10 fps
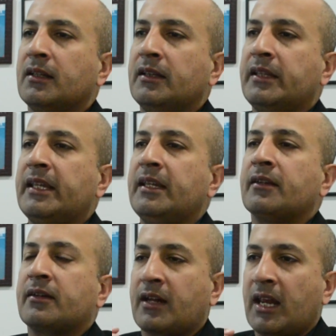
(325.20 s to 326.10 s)

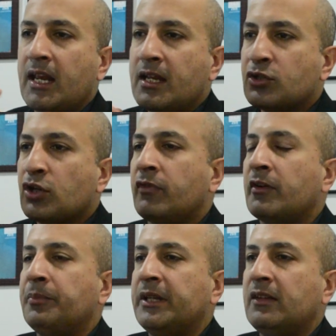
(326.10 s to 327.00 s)
the range of
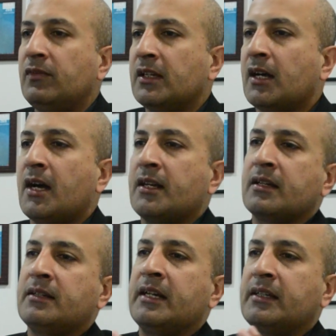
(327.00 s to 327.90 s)
a BVR
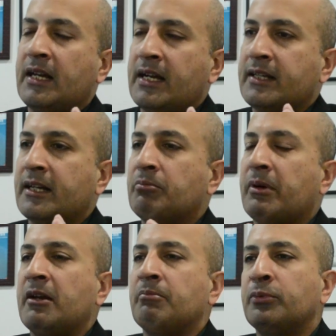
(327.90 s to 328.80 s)
is dictated
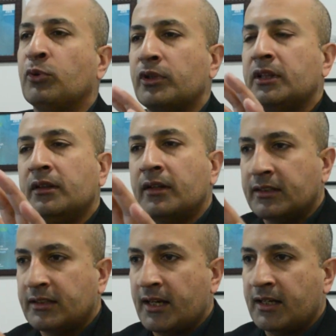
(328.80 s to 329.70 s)
by both the
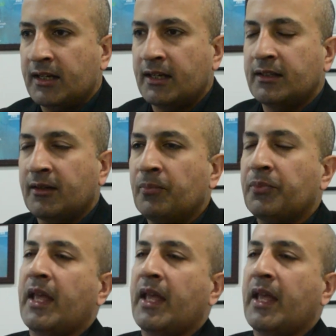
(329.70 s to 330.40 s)
target